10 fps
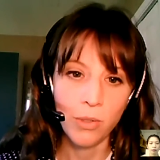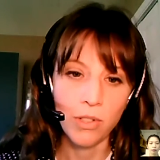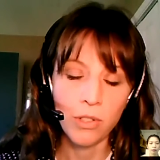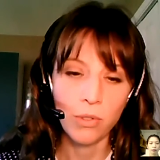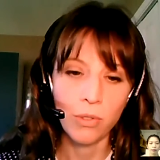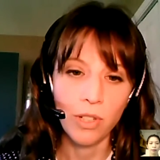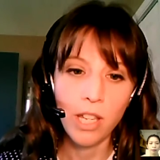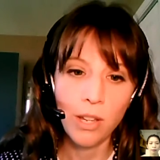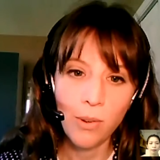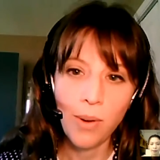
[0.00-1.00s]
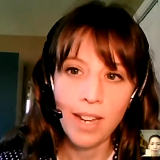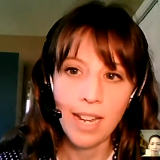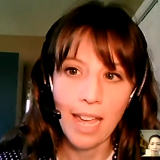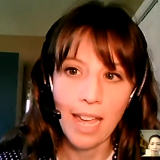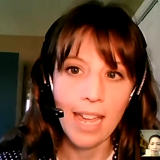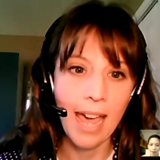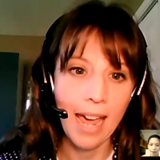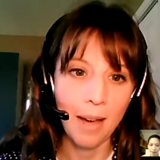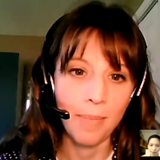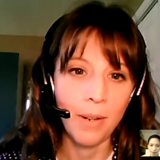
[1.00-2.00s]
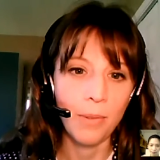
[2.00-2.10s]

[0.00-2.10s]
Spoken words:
to us through the Q&A app,